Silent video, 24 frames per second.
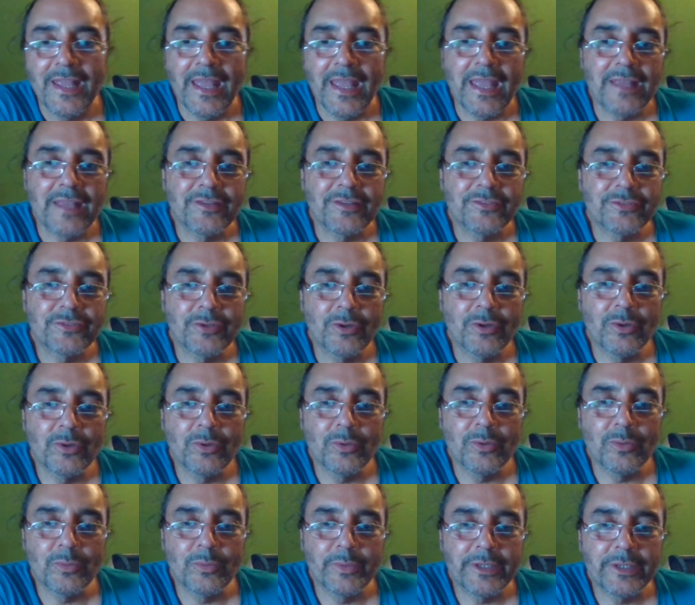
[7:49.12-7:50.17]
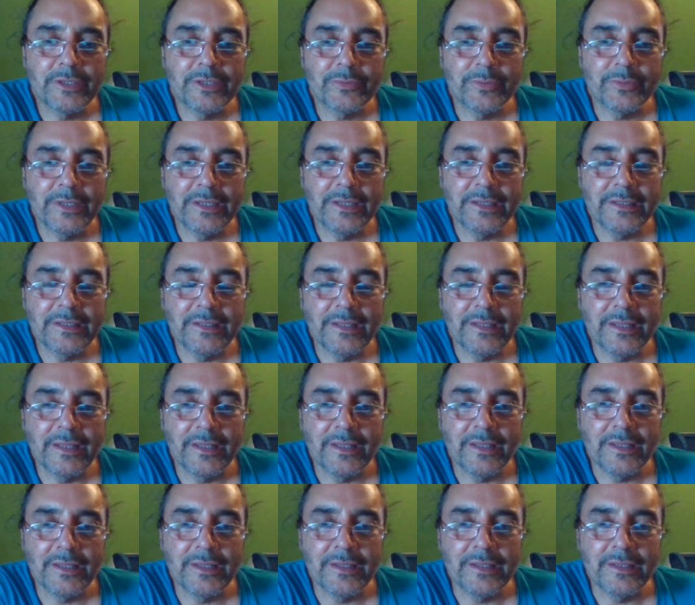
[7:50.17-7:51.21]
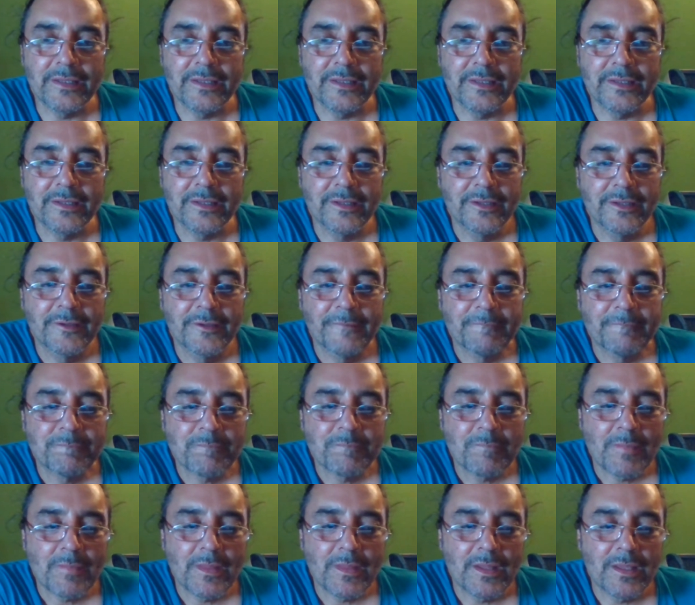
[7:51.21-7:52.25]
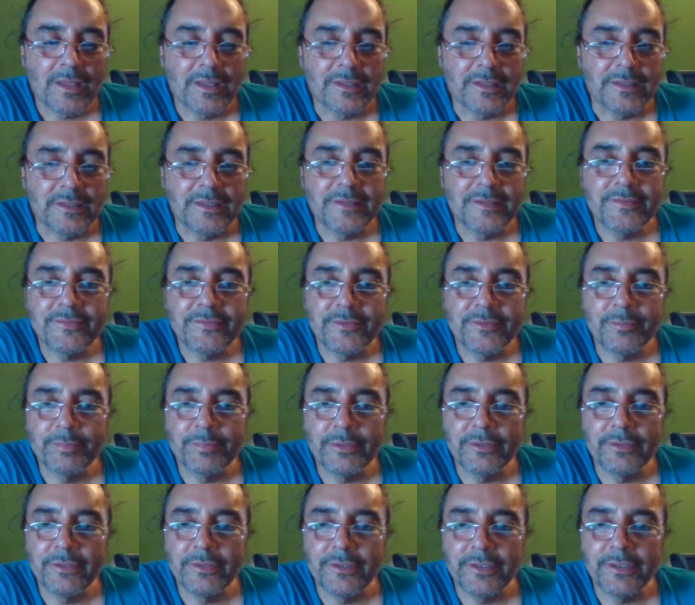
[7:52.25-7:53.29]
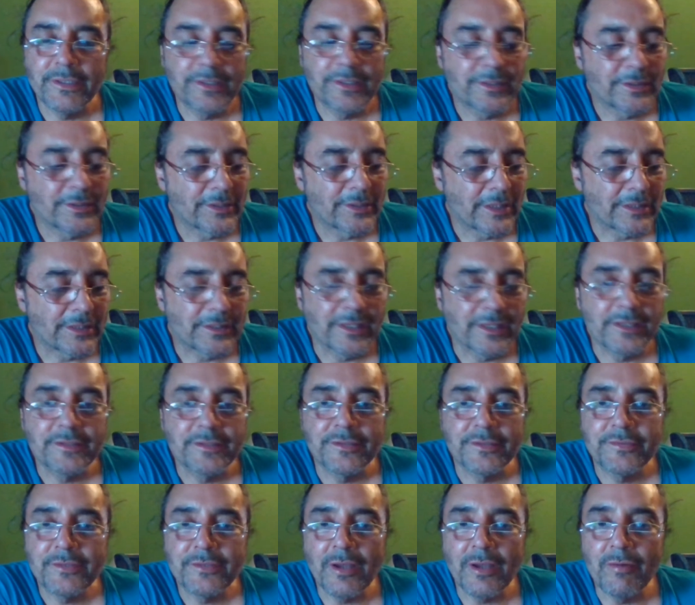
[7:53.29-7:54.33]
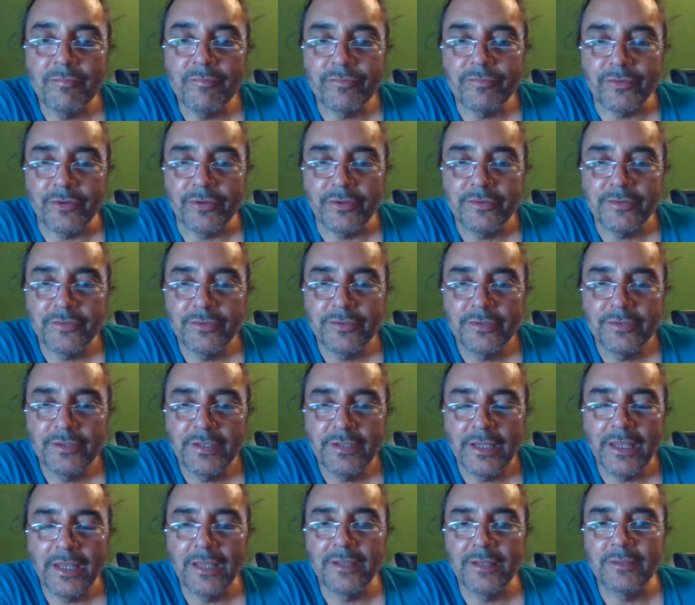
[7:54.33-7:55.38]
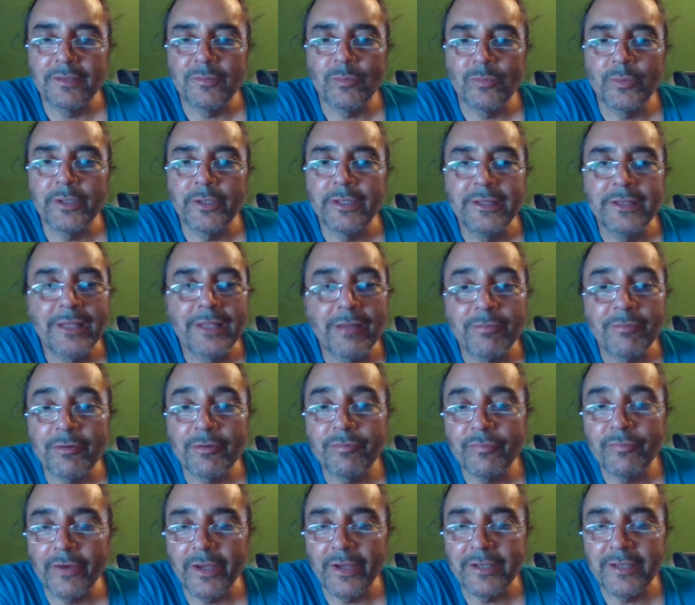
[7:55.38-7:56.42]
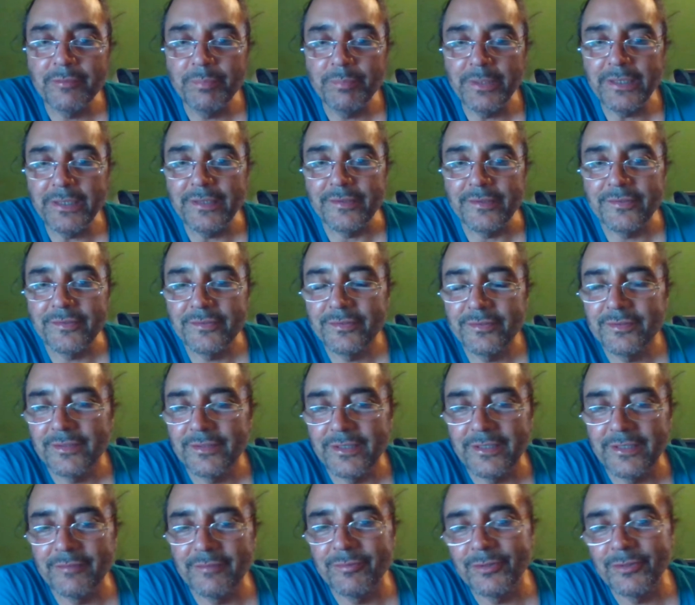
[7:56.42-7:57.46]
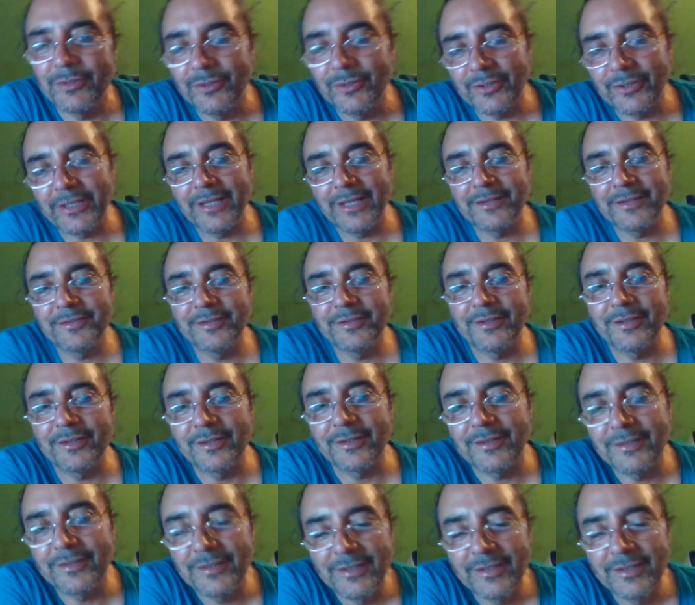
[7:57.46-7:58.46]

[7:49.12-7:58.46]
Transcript: And so we create an instability and a discomfort, and we never find peace. And if you look at the